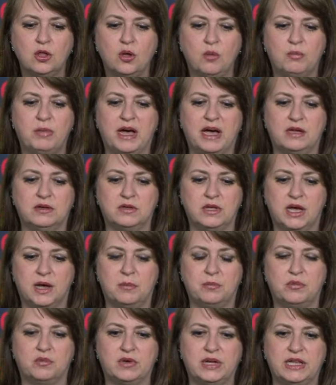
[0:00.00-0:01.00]
But
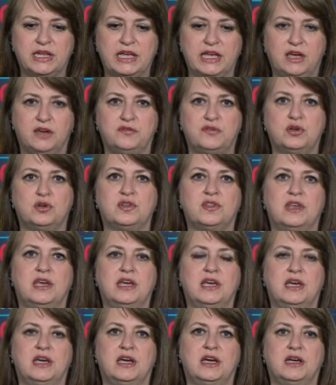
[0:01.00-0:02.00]
um, really, if you're
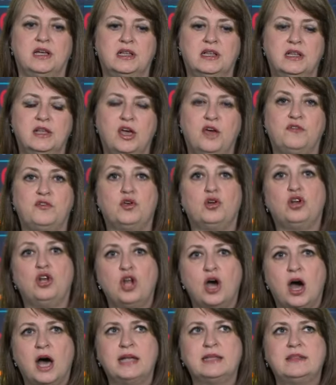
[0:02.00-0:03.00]
thinking, if you're
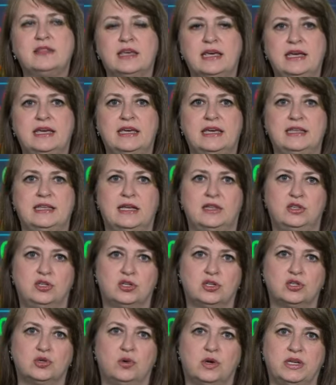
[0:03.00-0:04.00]
not thinking that
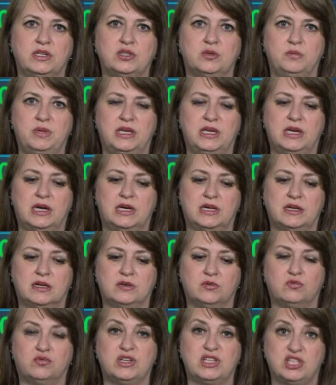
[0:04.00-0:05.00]
there's going to be
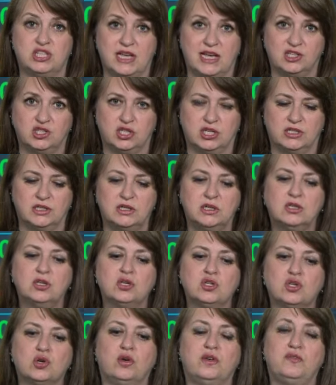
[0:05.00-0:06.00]
a recession,
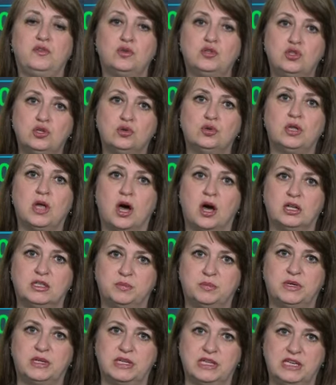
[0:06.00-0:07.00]
so if you do
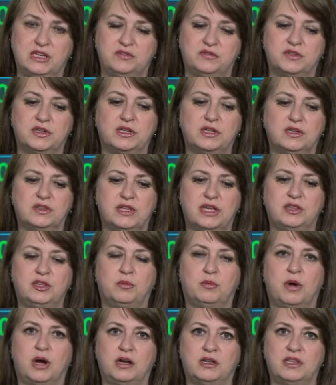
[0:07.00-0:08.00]
not believe that
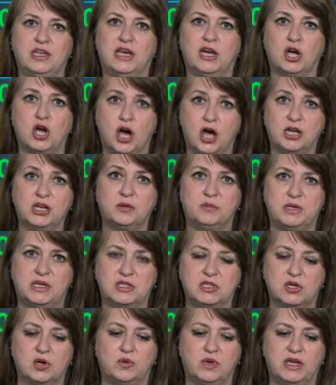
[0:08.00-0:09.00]
the, the economy
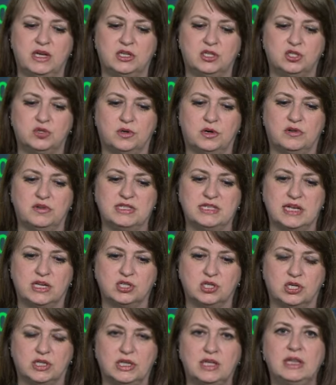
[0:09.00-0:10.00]
is going into a
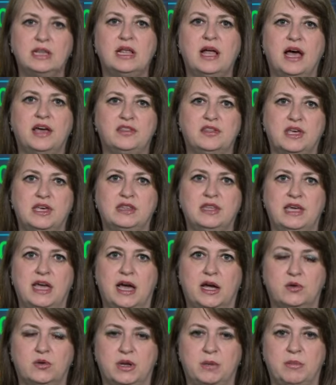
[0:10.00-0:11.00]
recession, I think the
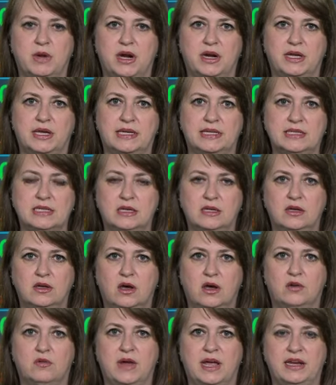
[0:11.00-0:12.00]
equity markets
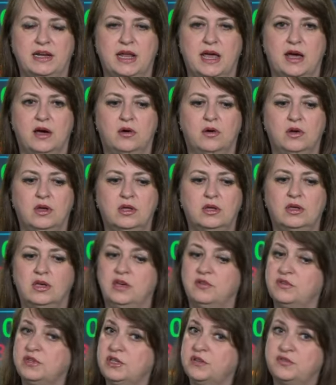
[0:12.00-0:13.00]
are right now,
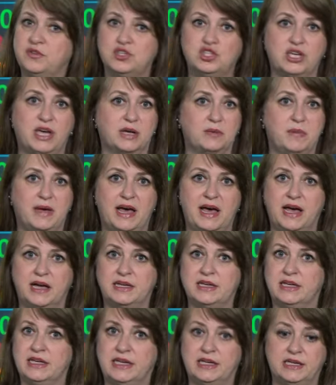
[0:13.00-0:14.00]
even if a check
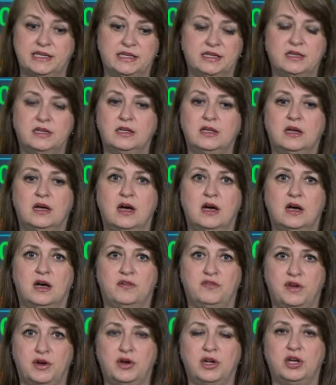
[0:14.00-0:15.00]
back, in
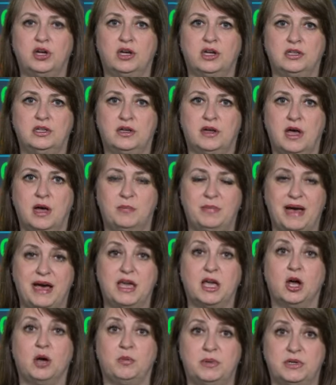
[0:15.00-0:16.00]
a very good uh,
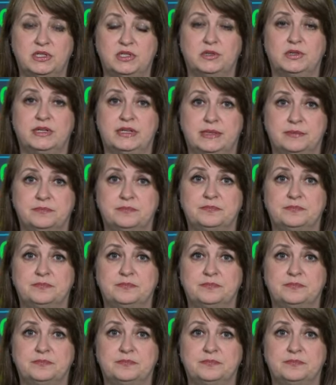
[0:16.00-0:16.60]
buying opportunity.